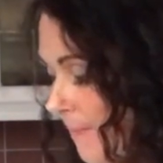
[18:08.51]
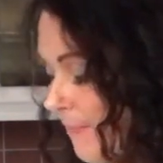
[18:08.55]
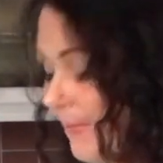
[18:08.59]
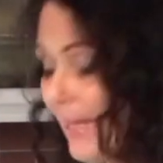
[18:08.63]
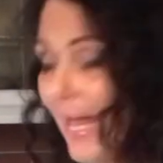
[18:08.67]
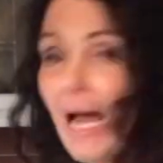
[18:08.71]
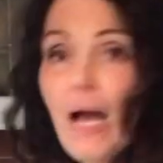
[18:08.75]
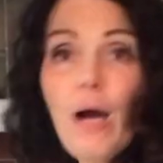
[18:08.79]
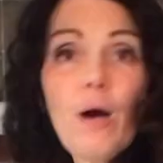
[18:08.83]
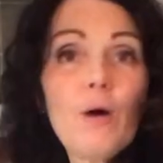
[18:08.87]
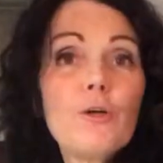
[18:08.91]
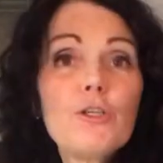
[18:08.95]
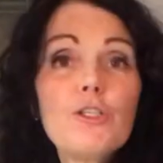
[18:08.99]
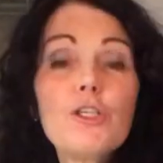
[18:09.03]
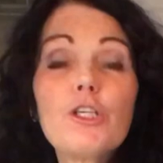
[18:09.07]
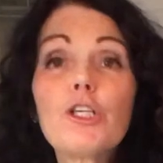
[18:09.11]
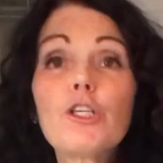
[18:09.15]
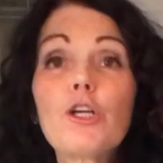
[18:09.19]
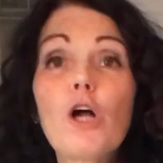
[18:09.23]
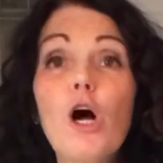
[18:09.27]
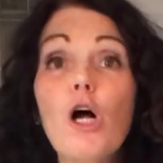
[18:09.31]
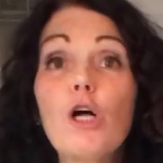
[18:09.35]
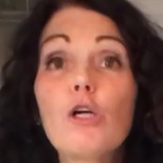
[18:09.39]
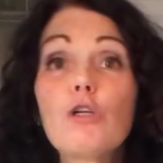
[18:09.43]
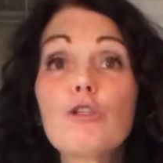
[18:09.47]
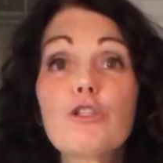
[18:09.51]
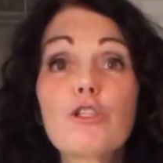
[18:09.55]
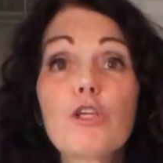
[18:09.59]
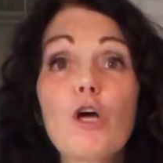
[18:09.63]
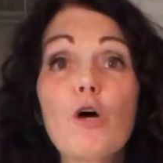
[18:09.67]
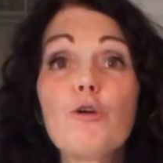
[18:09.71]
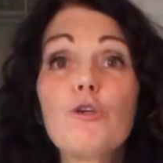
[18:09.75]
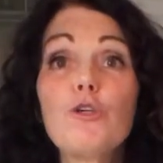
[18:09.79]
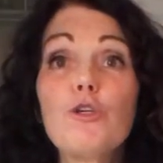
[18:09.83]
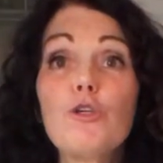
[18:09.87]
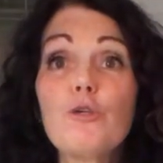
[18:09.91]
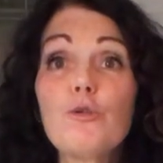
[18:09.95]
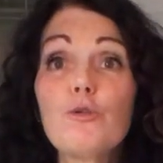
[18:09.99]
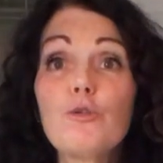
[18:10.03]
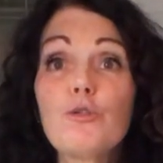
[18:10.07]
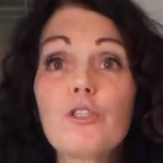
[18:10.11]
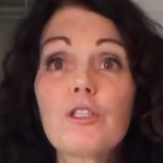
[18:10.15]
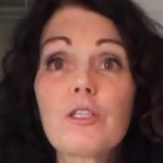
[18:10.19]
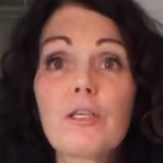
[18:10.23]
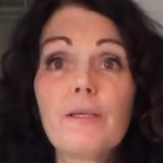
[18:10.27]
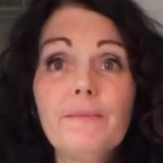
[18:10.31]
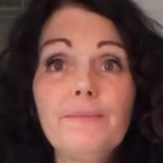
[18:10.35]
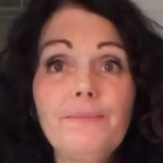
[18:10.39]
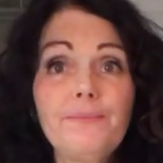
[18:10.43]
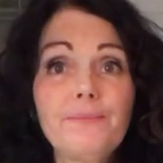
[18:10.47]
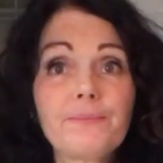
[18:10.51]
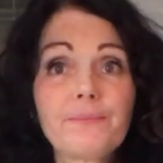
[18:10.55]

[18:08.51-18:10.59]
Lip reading: Now, you could also use